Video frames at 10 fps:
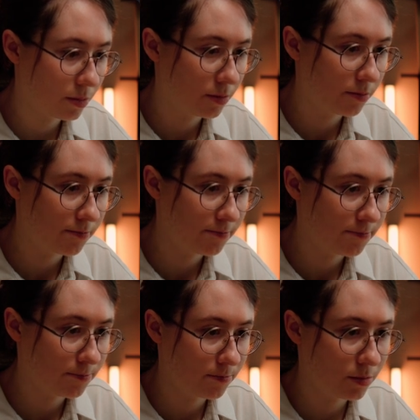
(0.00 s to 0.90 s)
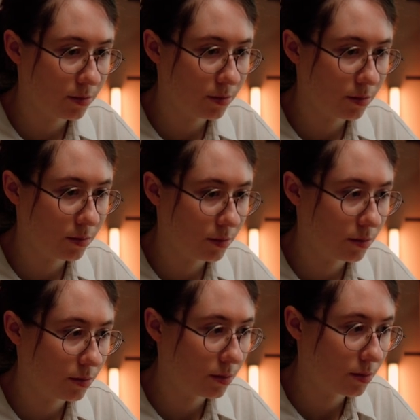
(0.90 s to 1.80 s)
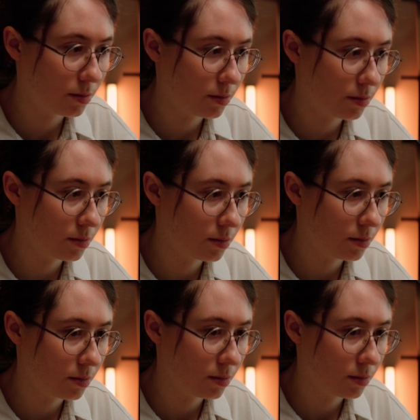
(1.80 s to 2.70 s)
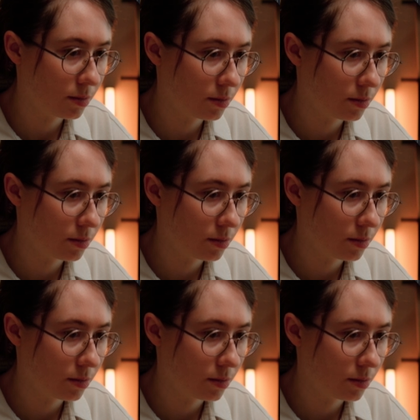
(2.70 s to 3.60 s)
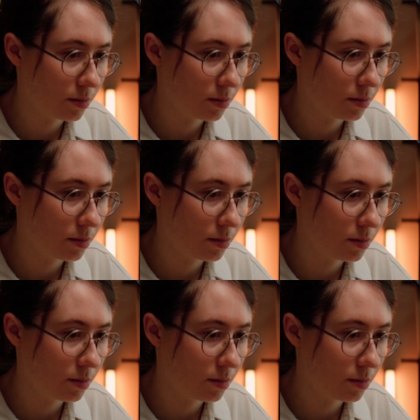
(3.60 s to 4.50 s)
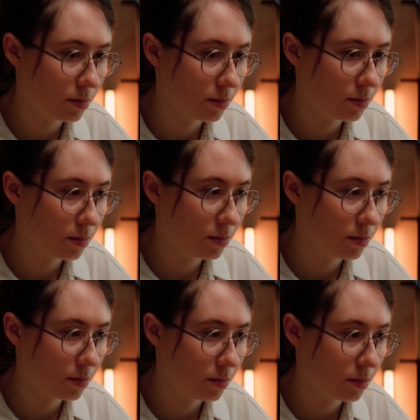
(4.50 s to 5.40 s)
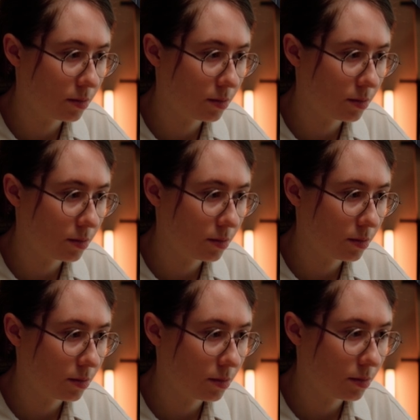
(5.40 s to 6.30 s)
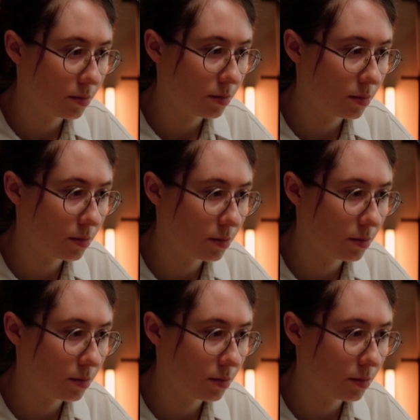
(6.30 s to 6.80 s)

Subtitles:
[no speech]